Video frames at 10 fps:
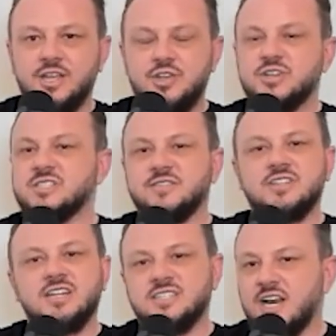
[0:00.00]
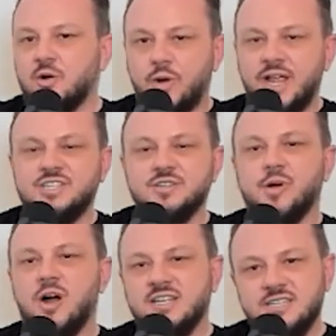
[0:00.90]
You just lifted a ton of weights. Your
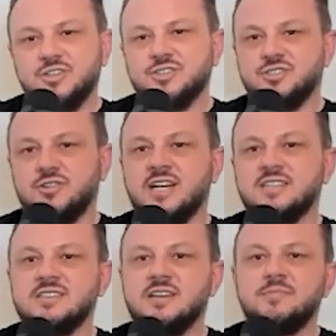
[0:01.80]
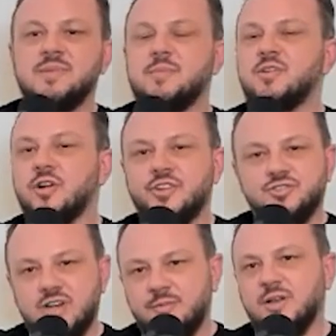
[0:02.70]
body's under stress. Maybe you're on the
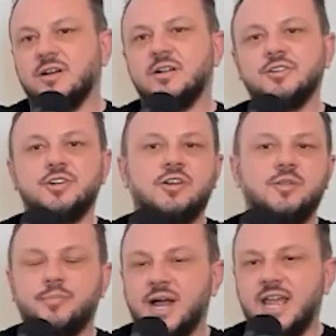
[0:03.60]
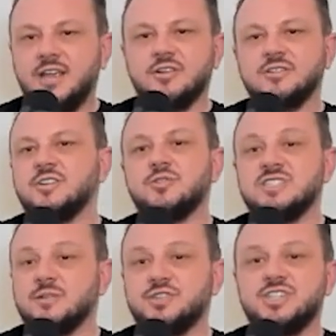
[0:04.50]
treadmill or you're on the bike or you're
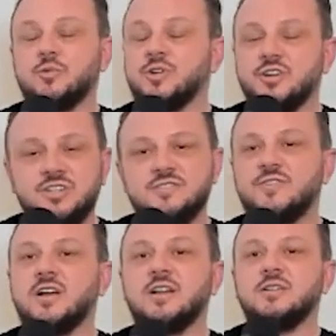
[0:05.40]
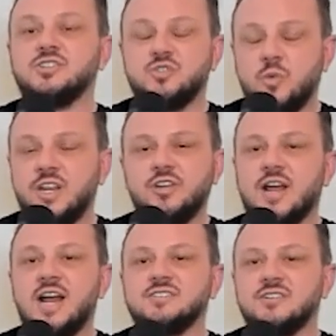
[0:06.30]
doing some shit where you're just fucking sweating
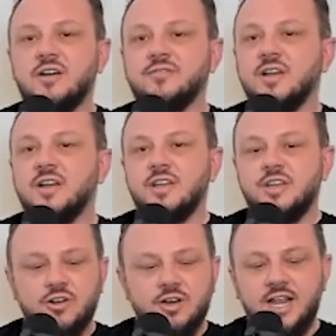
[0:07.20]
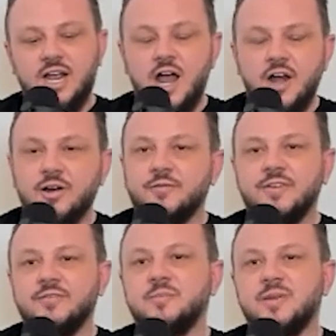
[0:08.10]
your ass off. You're at like one hundred
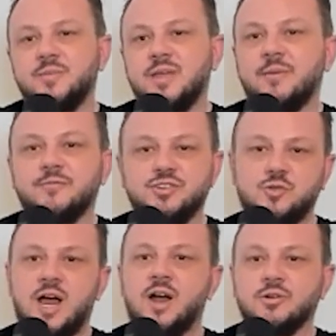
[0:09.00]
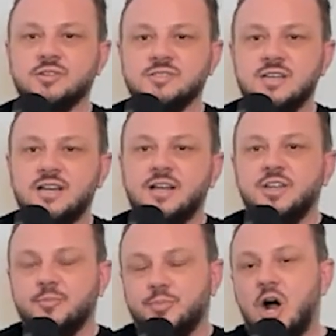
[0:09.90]
fifty B P M for two hours.
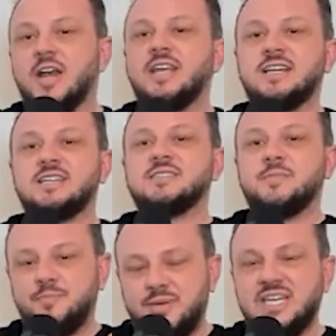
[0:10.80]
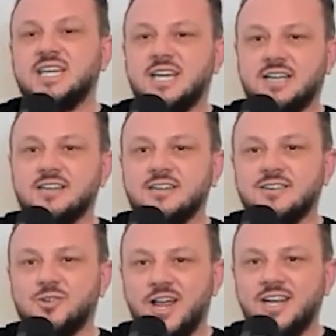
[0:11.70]
Your body is peaking,
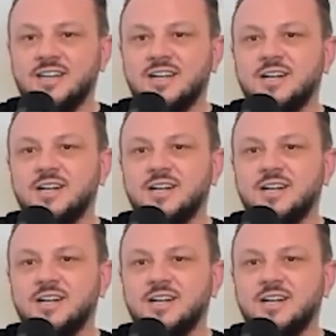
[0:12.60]
right?